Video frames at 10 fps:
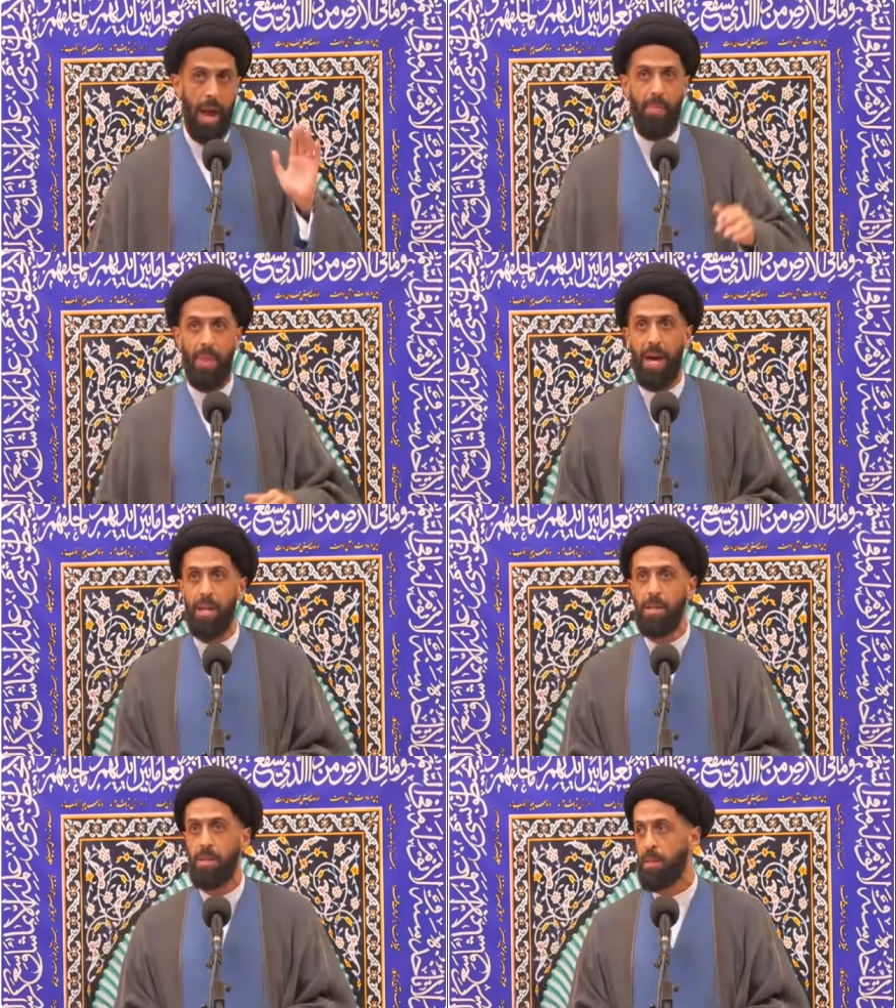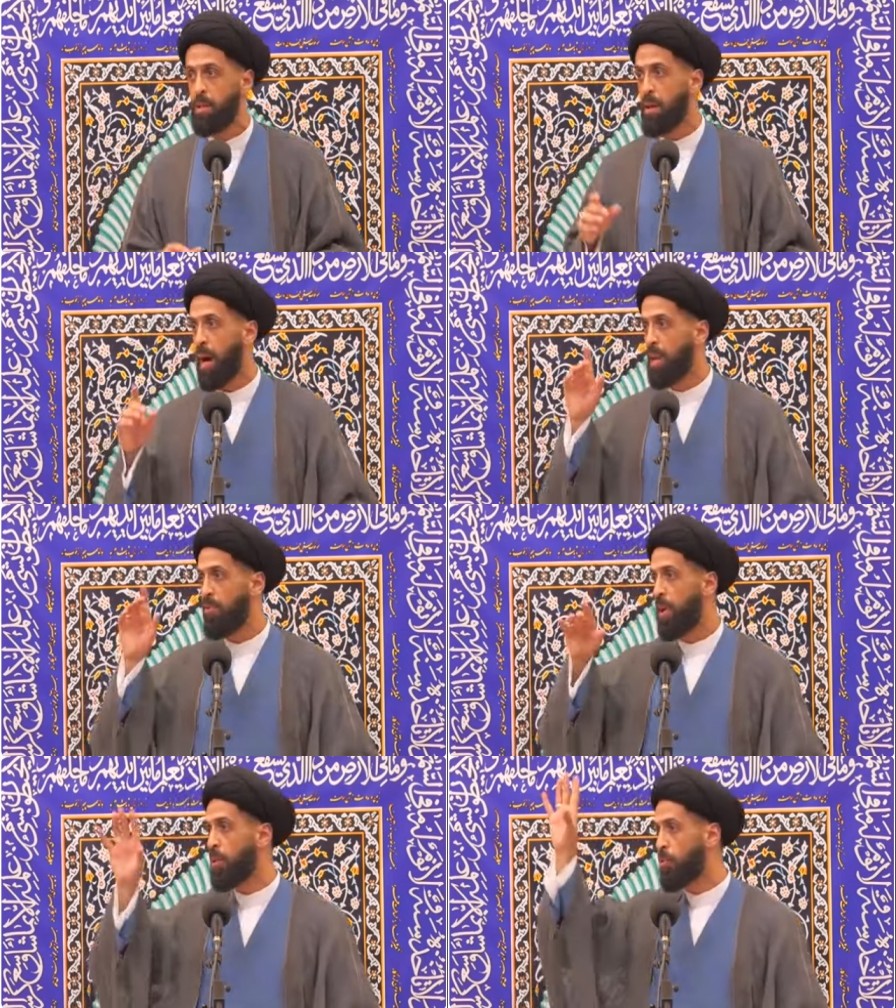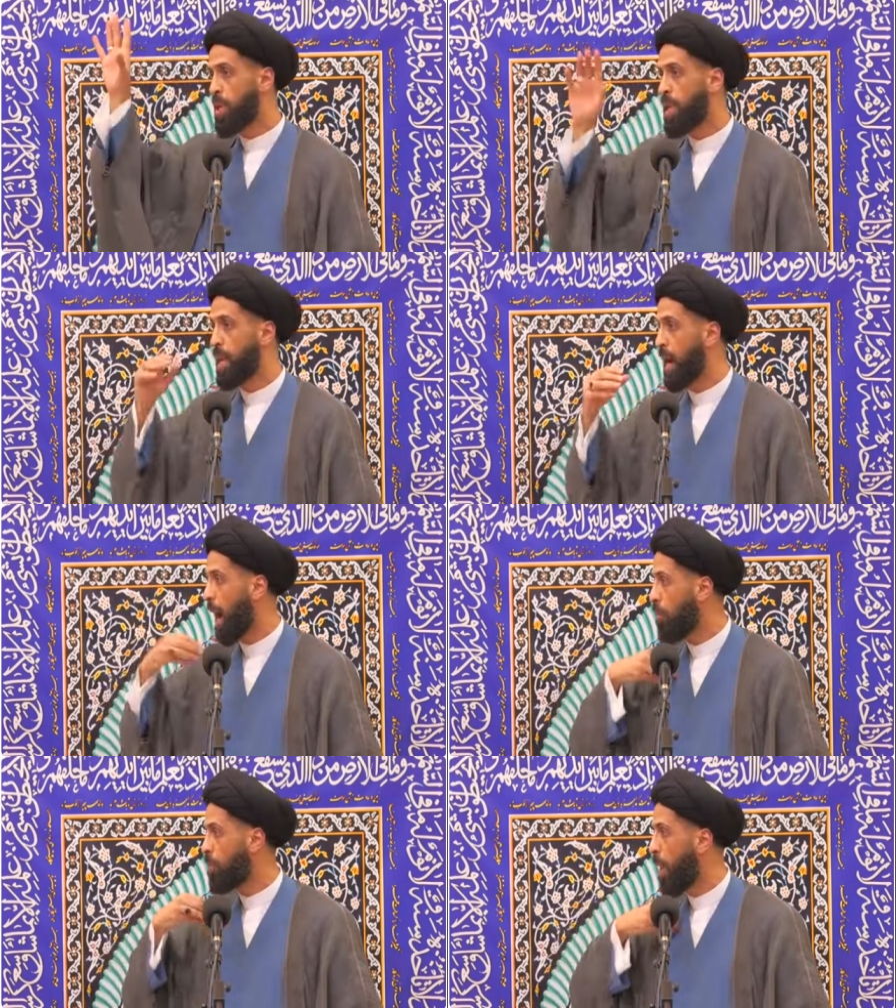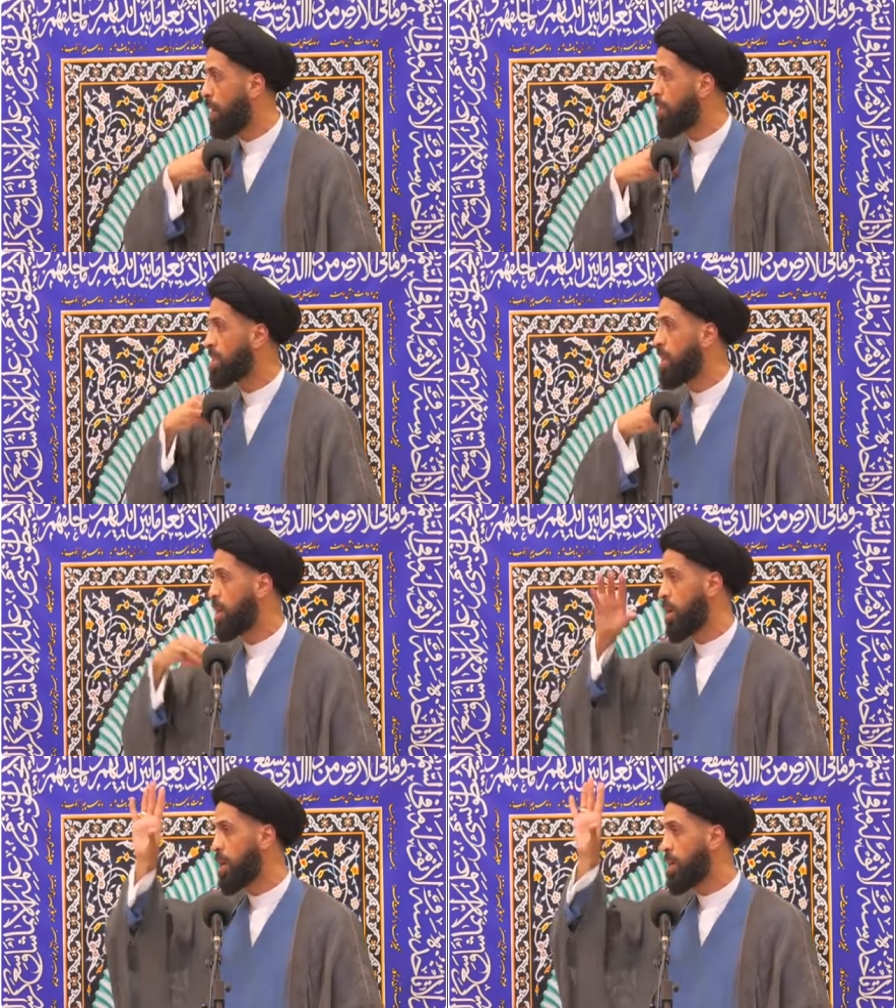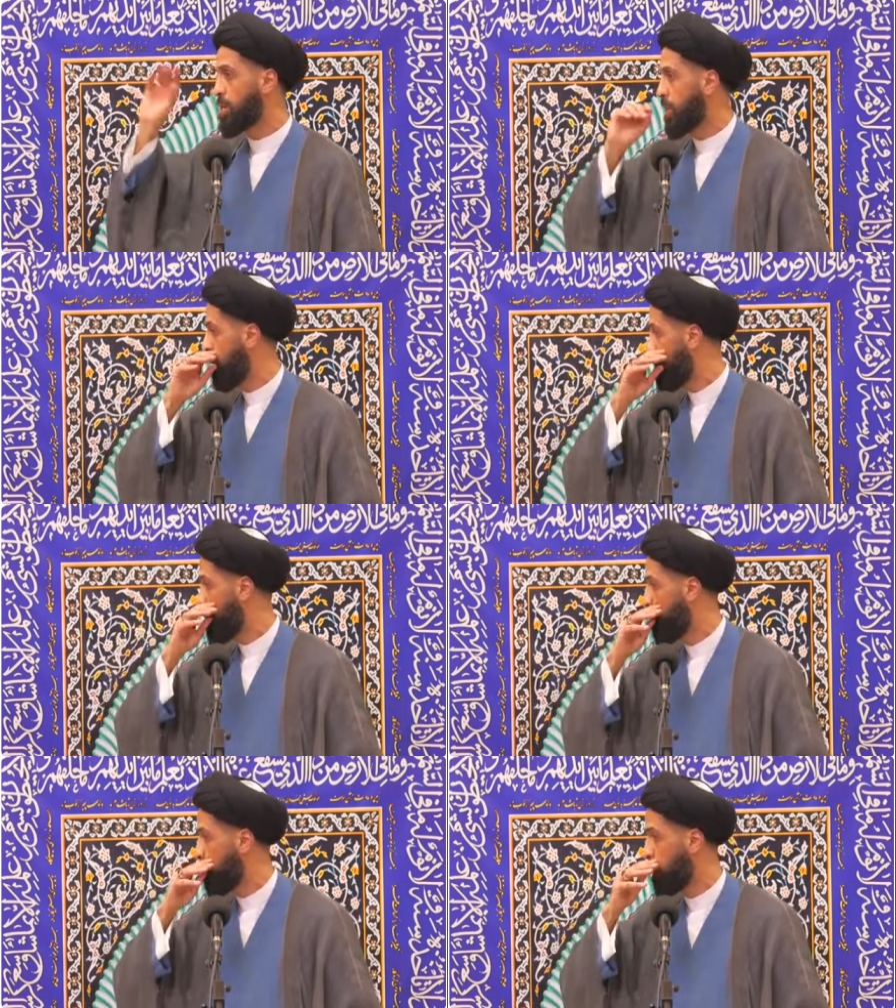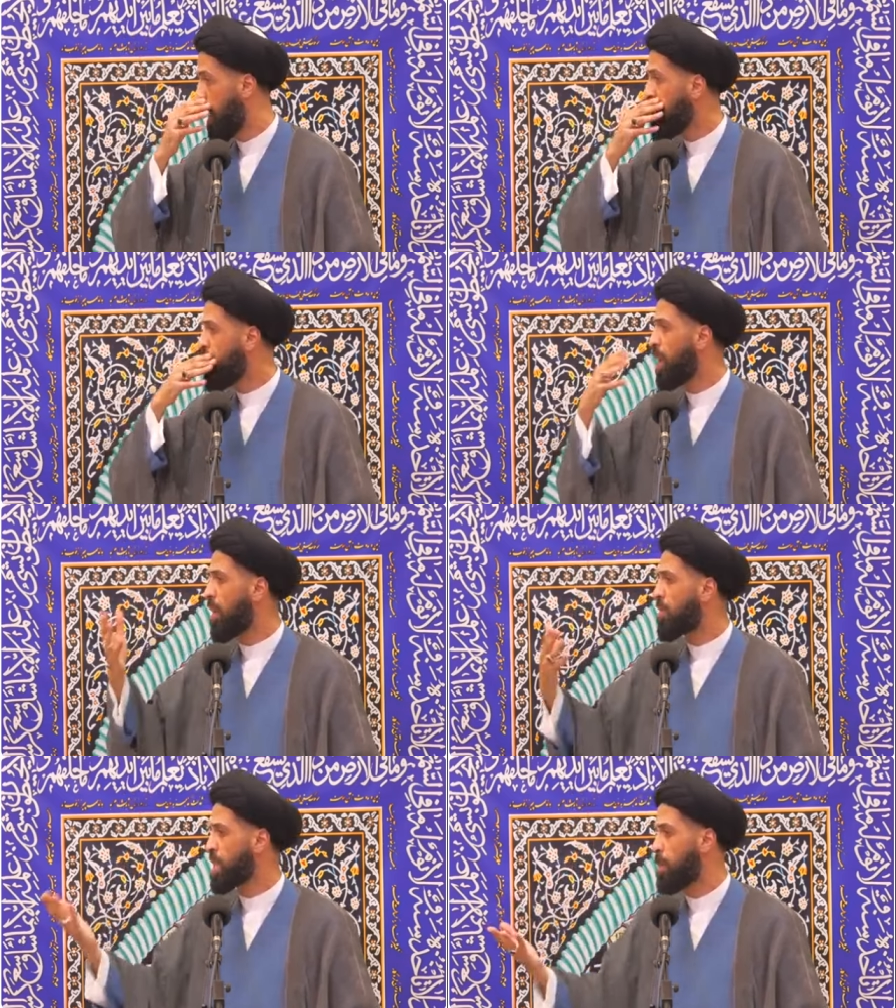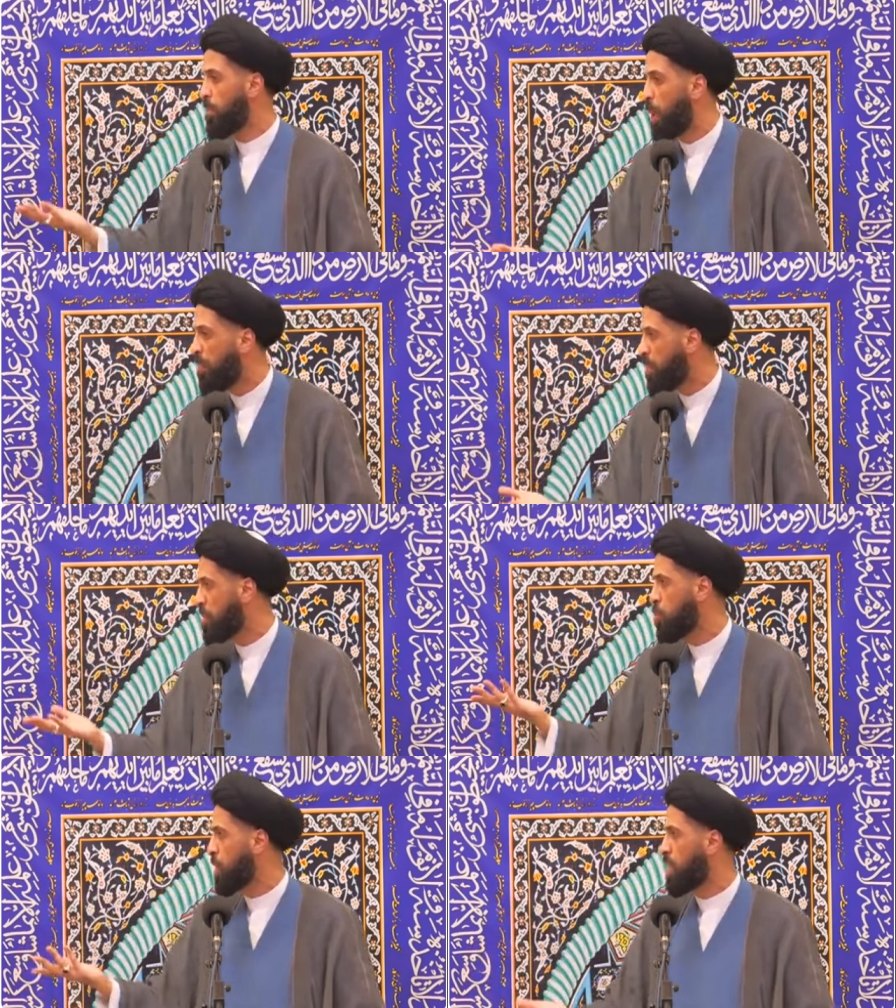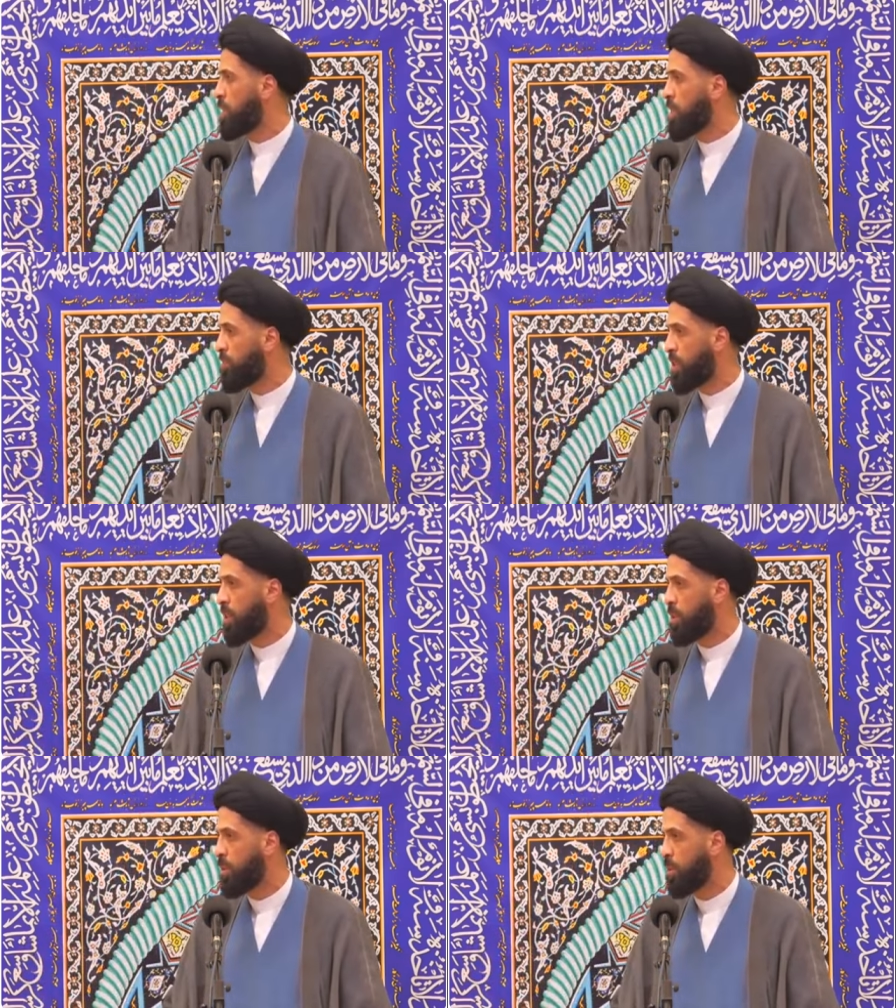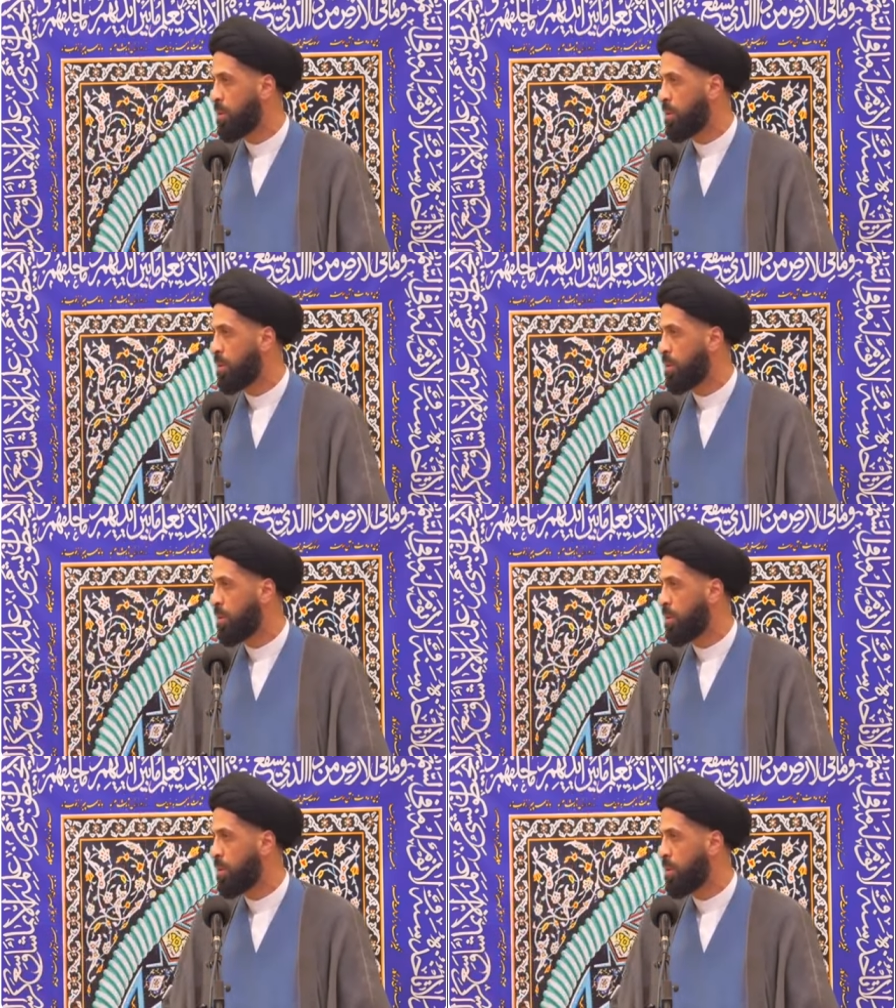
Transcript: And that is al-faqru lillah, our poverty and our need to Him. Every other type of poverty you can alleviate.